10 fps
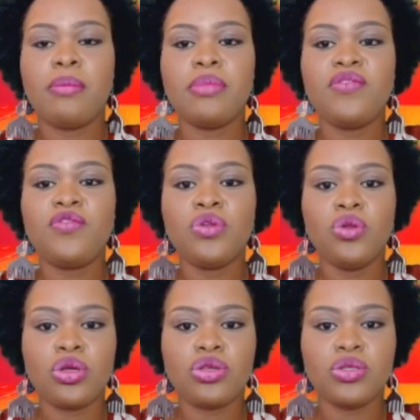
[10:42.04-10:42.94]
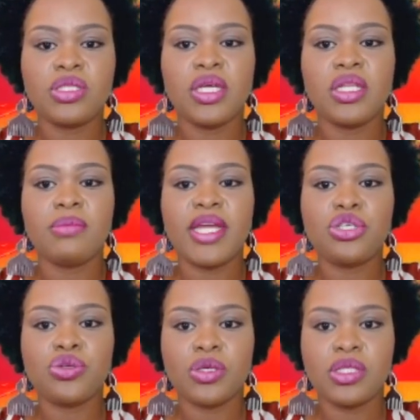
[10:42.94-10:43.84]
if you look, you'll see under my
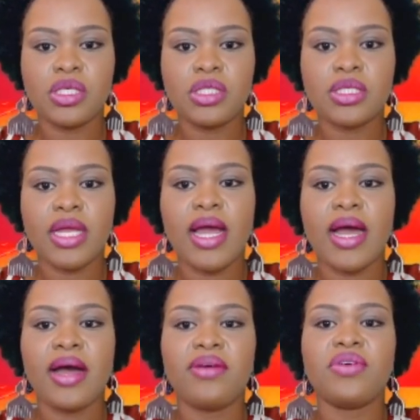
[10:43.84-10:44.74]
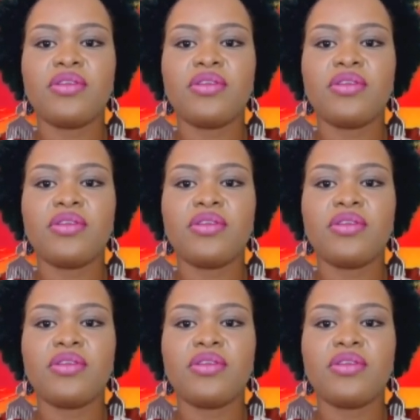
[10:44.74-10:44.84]
sure seats, I have